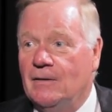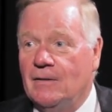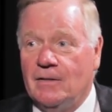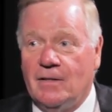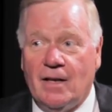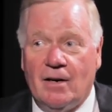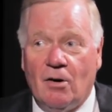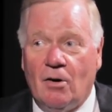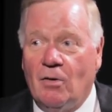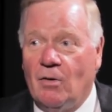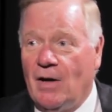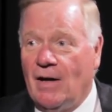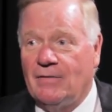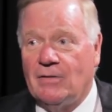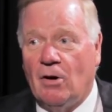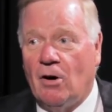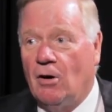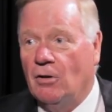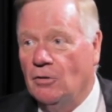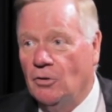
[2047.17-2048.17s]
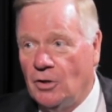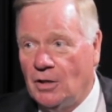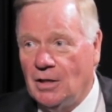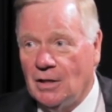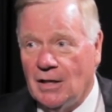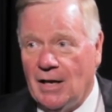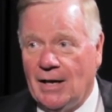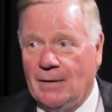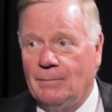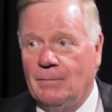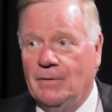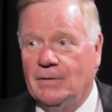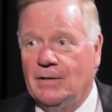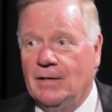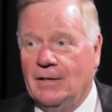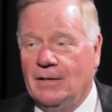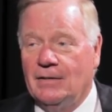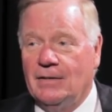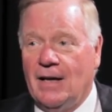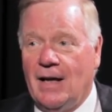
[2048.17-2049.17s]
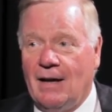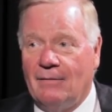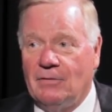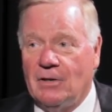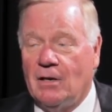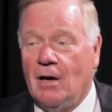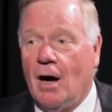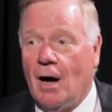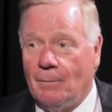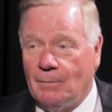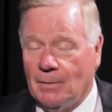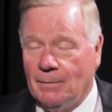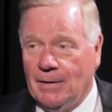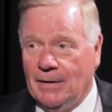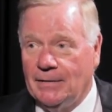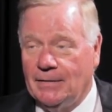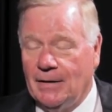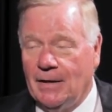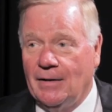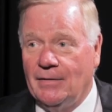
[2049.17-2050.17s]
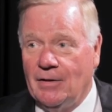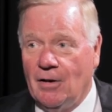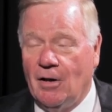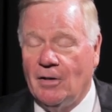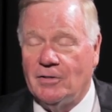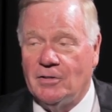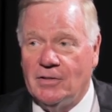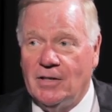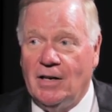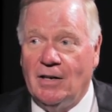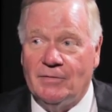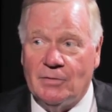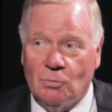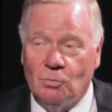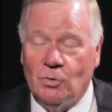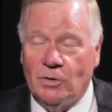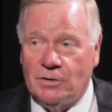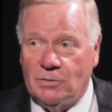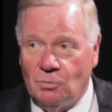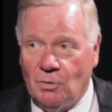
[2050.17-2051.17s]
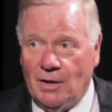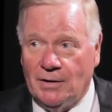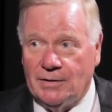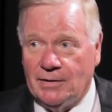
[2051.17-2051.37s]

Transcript: They don't have to all look alike, but they have to complement and they also have to work well